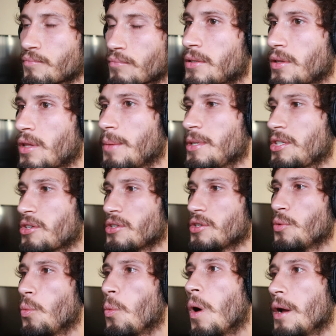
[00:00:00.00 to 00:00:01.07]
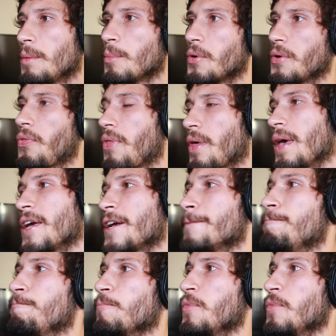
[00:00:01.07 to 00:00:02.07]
So let me show you one more thing.